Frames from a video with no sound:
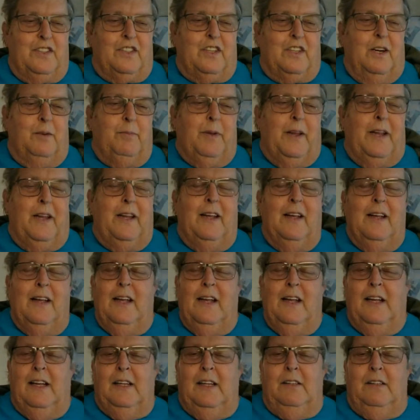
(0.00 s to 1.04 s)
It's going to be
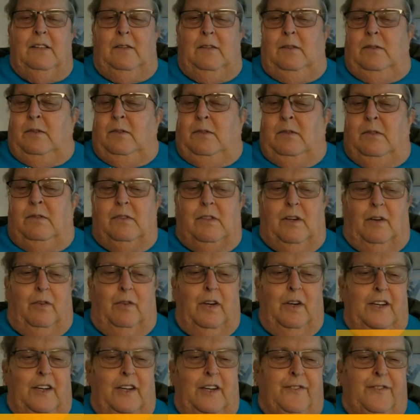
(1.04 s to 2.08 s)
a
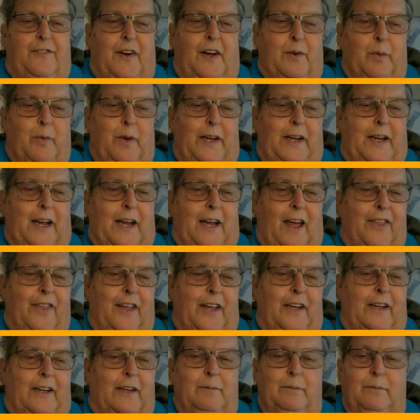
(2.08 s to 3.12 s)
really fun week, I
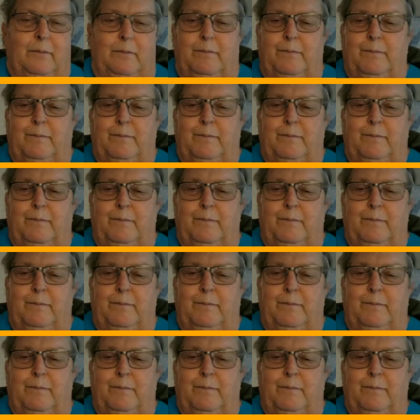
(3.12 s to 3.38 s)
think.